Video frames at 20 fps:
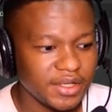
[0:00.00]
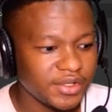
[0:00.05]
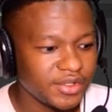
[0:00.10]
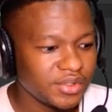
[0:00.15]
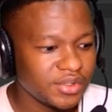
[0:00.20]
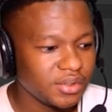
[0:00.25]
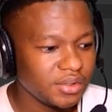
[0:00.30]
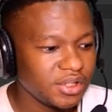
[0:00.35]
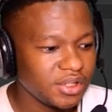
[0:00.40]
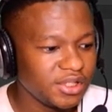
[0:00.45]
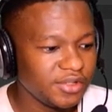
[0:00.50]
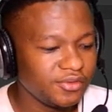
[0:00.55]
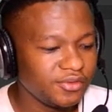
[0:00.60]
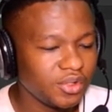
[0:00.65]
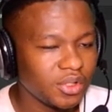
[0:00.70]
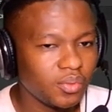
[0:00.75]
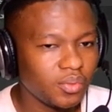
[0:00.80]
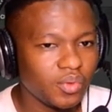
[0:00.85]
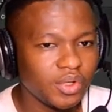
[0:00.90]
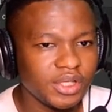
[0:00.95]
So if
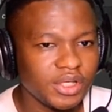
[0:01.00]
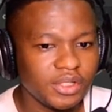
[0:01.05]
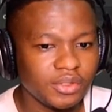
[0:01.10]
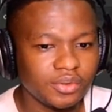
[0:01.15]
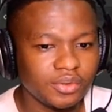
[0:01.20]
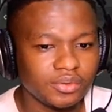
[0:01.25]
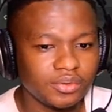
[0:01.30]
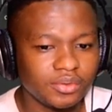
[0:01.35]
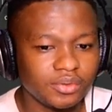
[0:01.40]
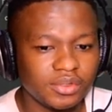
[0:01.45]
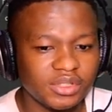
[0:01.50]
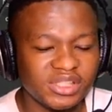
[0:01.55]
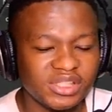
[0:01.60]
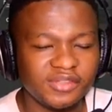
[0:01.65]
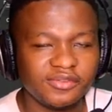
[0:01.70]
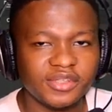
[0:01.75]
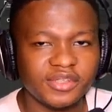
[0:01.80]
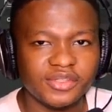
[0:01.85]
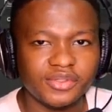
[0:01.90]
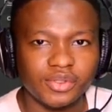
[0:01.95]
you're working on
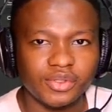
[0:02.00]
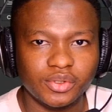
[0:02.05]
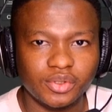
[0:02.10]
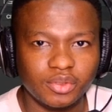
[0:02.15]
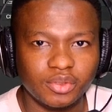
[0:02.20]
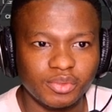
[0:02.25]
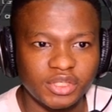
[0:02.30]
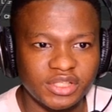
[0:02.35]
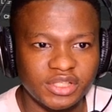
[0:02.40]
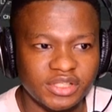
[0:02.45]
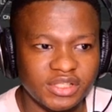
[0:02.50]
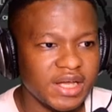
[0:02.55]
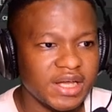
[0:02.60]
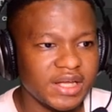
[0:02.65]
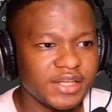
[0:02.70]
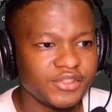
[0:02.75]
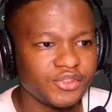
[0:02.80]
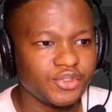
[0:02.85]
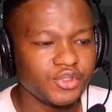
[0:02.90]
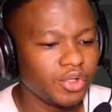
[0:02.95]
different documents
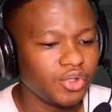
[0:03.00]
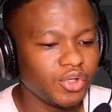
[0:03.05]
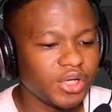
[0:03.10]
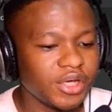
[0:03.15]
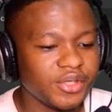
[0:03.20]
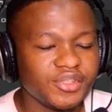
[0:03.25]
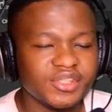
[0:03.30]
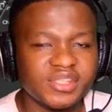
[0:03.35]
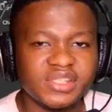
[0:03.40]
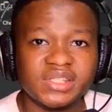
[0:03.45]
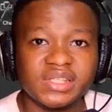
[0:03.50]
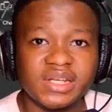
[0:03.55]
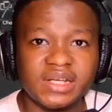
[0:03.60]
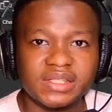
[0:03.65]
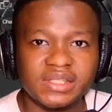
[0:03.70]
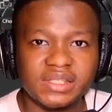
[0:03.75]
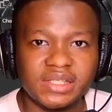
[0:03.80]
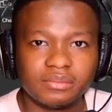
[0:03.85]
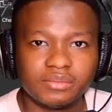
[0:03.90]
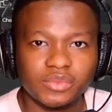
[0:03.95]
and you are using
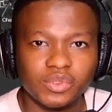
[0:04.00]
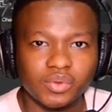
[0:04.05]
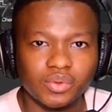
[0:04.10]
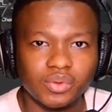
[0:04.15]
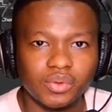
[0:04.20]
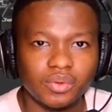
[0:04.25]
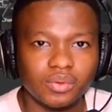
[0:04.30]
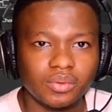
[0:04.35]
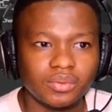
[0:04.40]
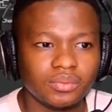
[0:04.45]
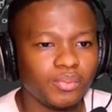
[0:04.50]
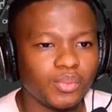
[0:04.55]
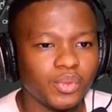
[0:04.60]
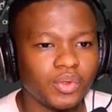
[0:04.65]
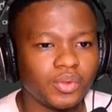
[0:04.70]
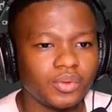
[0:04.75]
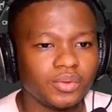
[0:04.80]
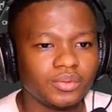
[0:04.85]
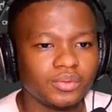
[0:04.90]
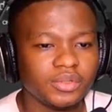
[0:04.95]
that same logo,
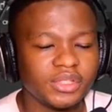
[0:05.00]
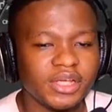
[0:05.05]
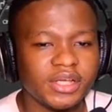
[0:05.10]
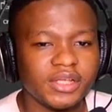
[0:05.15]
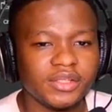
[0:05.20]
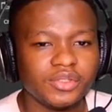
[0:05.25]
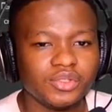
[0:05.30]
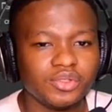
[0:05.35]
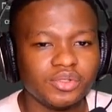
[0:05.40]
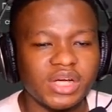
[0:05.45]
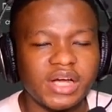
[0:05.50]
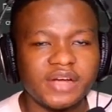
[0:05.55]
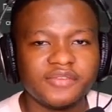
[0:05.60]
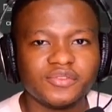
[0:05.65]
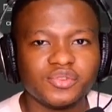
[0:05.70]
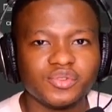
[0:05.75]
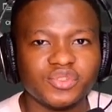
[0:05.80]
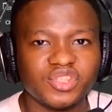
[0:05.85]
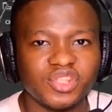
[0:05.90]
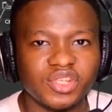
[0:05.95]
but then you
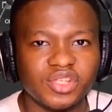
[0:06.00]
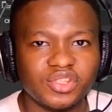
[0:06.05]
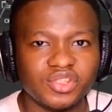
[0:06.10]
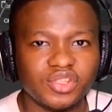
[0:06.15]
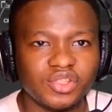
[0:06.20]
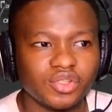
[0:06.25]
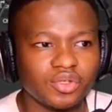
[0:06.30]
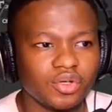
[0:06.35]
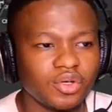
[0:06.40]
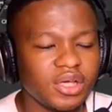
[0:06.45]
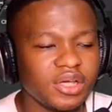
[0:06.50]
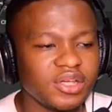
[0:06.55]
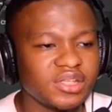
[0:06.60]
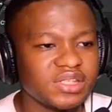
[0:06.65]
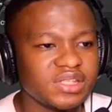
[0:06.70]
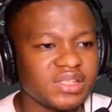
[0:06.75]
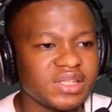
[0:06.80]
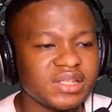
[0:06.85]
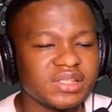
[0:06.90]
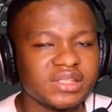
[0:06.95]
have to change it, or you're
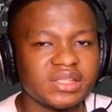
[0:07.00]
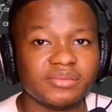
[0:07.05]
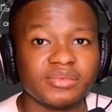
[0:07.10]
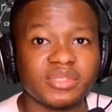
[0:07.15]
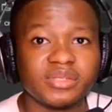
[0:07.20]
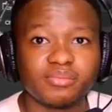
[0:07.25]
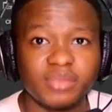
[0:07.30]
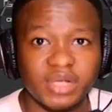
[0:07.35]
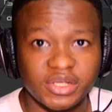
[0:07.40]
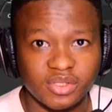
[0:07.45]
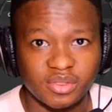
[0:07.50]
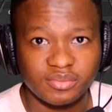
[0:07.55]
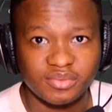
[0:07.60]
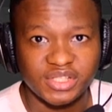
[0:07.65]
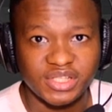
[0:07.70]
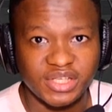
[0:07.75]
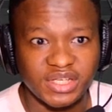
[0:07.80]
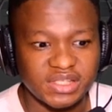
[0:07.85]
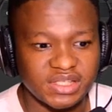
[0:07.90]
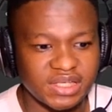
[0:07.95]
using that same smart
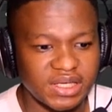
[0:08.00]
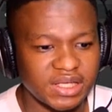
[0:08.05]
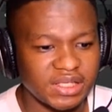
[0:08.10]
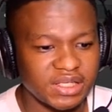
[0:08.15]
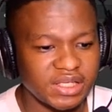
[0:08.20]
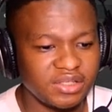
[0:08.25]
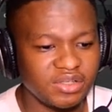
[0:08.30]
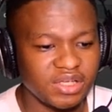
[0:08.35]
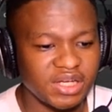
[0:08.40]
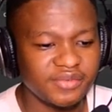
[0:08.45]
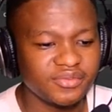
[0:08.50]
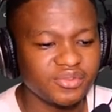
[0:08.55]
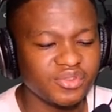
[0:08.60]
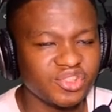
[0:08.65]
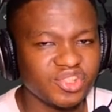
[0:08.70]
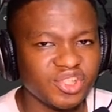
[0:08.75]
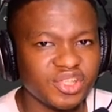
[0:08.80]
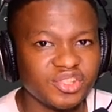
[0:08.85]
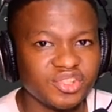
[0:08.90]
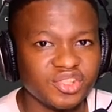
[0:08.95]
object and then you have to
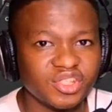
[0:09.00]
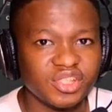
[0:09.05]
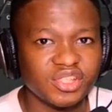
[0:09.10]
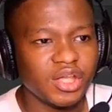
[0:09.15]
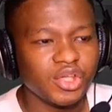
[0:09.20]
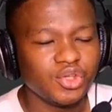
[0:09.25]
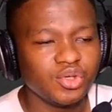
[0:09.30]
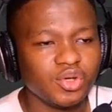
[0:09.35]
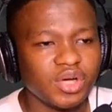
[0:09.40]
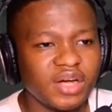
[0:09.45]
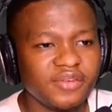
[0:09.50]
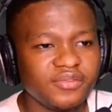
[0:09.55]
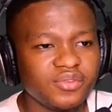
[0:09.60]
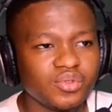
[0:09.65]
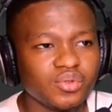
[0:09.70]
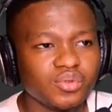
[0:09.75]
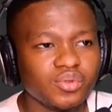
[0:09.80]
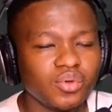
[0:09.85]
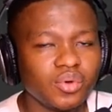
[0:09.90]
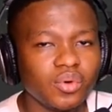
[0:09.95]
change it, you have
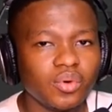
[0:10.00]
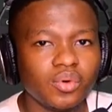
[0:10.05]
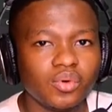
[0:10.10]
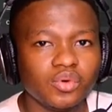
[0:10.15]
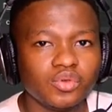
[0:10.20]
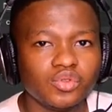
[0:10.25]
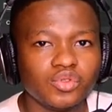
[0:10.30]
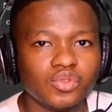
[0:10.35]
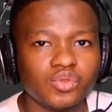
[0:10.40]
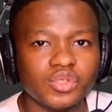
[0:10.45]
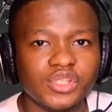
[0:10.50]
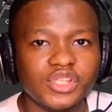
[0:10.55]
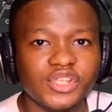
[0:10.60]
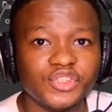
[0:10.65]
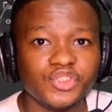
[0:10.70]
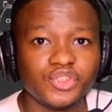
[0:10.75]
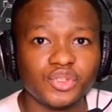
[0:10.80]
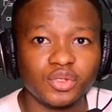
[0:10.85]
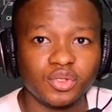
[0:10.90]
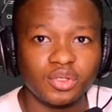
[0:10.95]
to go to
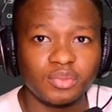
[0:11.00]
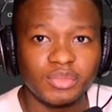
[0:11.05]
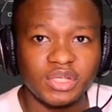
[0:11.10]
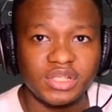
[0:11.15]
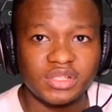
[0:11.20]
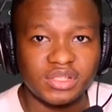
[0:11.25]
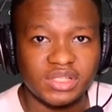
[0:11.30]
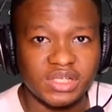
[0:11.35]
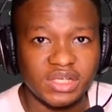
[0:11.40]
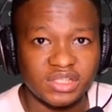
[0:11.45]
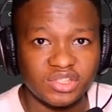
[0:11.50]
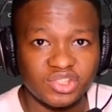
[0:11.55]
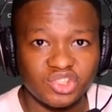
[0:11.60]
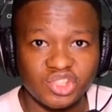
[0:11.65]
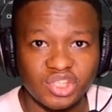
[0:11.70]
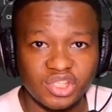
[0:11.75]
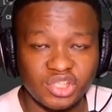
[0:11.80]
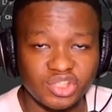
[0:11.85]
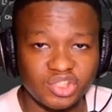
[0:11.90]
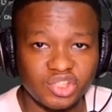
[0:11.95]
each document and
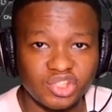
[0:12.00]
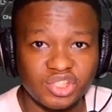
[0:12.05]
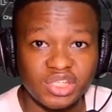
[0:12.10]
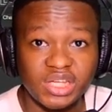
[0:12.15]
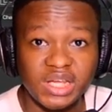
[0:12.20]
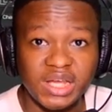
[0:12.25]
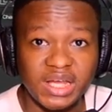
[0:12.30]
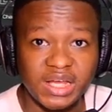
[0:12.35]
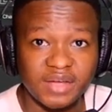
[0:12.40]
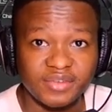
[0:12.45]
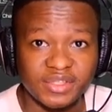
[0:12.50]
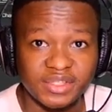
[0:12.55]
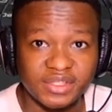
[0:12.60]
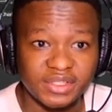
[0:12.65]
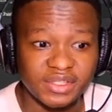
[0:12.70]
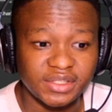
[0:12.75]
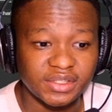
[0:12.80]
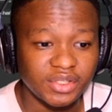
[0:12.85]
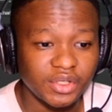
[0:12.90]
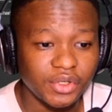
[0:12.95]
change
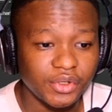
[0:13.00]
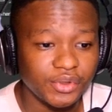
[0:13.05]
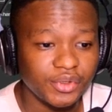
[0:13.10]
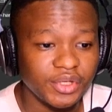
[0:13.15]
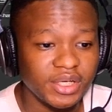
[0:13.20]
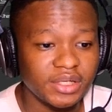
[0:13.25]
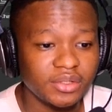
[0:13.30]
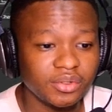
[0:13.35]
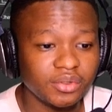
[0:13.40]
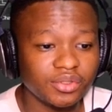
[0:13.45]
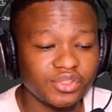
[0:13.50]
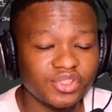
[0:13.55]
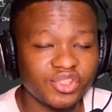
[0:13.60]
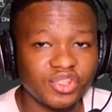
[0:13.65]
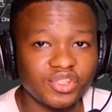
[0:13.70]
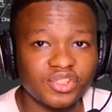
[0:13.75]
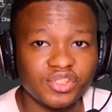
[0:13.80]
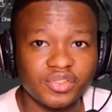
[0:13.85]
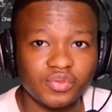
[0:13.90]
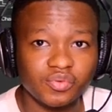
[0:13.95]
everything. You cannot
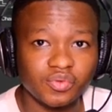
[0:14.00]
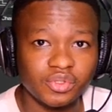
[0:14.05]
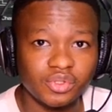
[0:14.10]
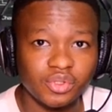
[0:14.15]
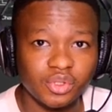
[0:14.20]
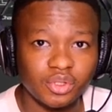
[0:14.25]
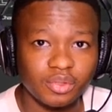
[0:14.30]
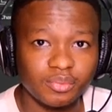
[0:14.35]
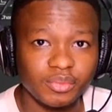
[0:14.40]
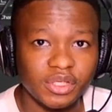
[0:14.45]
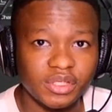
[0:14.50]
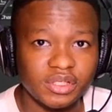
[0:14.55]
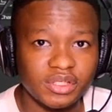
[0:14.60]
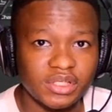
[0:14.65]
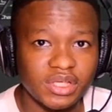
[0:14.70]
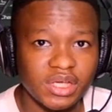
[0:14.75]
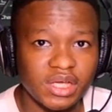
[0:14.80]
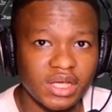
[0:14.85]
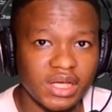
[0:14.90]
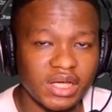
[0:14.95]
change it in one document
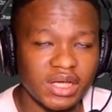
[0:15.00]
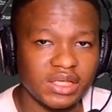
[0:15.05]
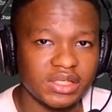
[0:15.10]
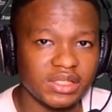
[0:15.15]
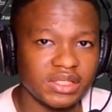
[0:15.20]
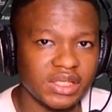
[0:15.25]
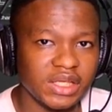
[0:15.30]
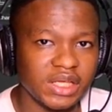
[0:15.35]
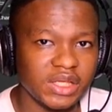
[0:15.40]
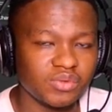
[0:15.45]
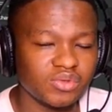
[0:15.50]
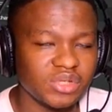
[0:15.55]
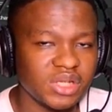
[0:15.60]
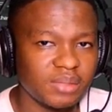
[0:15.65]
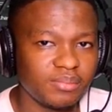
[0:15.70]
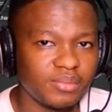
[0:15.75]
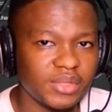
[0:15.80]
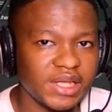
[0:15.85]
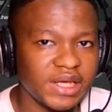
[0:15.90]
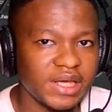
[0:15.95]
and it will
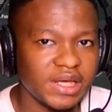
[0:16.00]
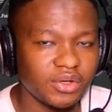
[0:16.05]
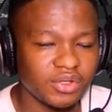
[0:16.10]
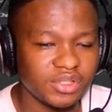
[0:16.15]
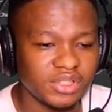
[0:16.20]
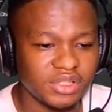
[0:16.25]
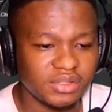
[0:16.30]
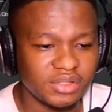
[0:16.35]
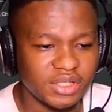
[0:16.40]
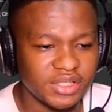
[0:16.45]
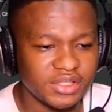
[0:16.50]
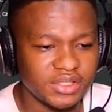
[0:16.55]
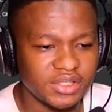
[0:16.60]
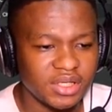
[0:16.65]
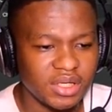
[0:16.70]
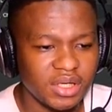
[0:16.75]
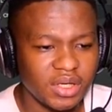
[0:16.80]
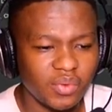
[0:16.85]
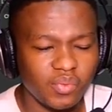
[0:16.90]
apply on the rest.